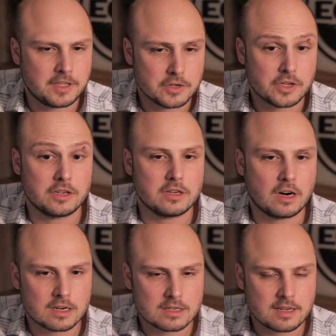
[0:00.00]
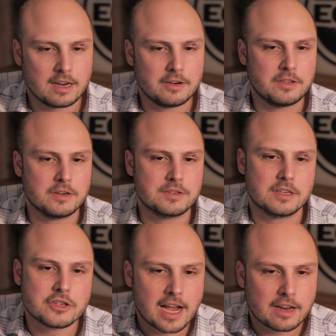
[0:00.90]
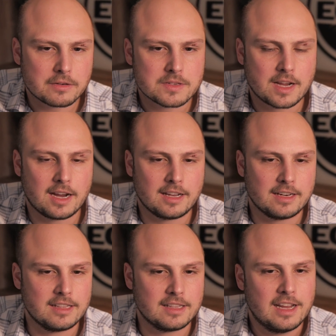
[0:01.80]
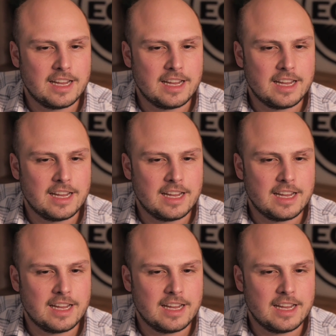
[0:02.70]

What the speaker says: there's a dark side or there's a shadow side, and